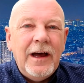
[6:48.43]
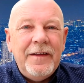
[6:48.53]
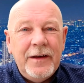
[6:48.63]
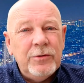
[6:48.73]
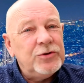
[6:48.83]

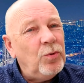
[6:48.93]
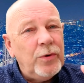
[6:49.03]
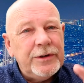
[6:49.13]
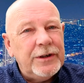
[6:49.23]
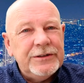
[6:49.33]
And there was
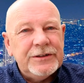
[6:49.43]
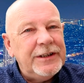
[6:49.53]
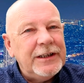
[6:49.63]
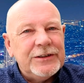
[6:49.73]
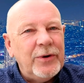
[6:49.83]
organised
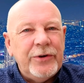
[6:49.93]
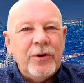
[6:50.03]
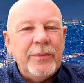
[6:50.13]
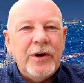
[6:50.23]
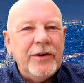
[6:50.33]
things going
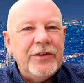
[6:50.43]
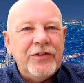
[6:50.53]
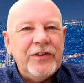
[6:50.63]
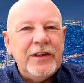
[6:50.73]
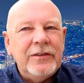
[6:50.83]
on behind the
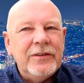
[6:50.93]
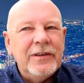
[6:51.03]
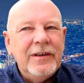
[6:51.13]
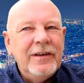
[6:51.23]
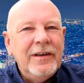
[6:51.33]
scenes.
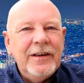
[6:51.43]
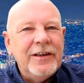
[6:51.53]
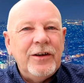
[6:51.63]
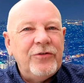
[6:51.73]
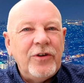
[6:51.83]

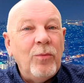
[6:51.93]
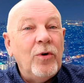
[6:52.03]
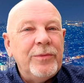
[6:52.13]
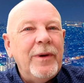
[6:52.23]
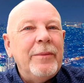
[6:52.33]
You know,
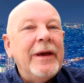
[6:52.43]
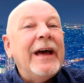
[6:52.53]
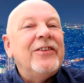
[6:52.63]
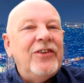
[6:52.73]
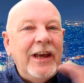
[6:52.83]
someone maybe
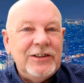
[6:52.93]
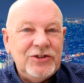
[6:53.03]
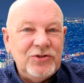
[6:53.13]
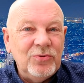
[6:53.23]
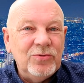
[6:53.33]
had 10
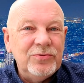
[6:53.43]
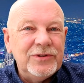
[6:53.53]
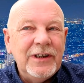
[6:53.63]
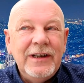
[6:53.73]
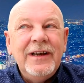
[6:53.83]

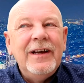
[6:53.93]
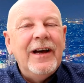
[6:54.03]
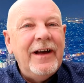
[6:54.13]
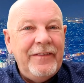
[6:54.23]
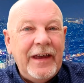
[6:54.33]
stalls
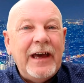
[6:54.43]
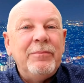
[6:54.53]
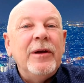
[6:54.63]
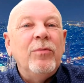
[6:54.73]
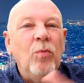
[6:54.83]
and they
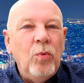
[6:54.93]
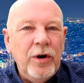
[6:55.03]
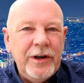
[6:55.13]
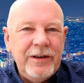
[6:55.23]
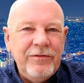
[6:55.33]
had people
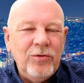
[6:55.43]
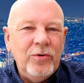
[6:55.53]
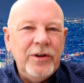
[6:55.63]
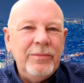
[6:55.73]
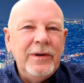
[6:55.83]
working
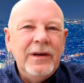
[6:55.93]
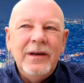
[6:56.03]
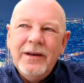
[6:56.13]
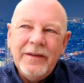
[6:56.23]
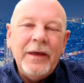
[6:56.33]
for them
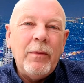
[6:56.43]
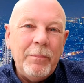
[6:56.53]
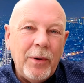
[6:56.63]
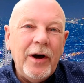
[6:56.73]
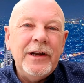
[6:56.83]
and they were
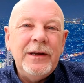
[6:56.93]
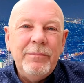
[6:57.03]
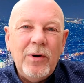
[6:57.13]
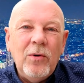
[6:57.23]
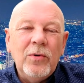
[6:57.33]
buying
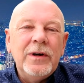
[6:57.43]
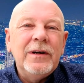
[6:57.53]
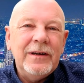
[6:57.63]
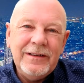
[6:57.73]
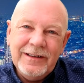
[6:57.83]
in bulk
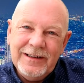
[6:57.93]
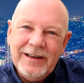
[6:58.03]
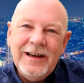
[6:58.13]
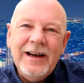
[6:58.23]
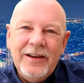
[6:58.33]

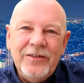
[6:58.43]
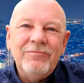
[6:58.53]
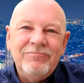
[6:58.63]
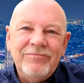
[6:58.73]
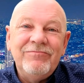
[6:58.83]
and
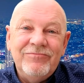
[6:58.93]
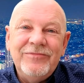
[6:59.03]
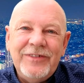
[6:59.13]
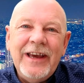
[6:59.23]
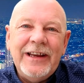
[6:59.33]

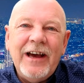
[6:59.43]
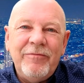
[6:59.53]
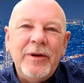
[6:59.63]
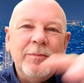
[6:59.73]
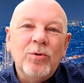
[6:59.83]
they'd
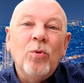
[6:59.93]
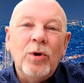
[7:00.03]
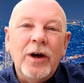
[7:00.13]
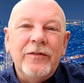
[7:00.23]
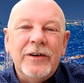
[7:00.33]
have people
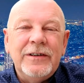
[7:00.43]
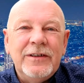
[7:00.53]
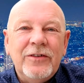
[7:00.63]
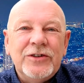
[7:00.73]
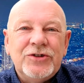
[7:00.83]
all over
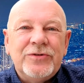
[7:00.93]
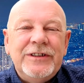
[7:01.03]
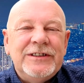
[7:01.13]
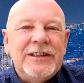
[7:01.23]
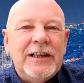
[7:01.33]
on the
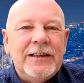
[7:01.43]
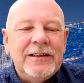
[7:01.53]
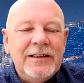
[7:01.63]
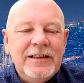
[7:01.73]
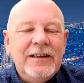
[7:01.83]
street selling
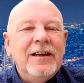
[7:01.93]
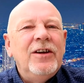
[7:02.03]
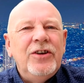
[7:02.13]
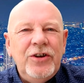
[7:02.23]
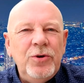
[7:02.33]

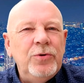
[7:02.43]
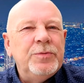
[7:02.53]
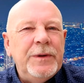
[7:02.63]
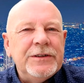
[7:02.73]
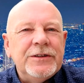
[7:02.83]

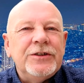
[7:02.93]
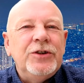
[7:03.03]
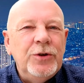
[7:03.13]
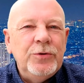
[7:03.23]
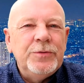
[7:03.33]
huge business,
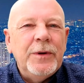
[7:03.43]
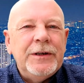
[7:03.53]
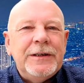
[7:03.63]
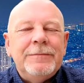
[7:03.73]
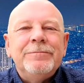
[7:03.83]
huge
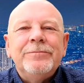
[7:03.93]
money,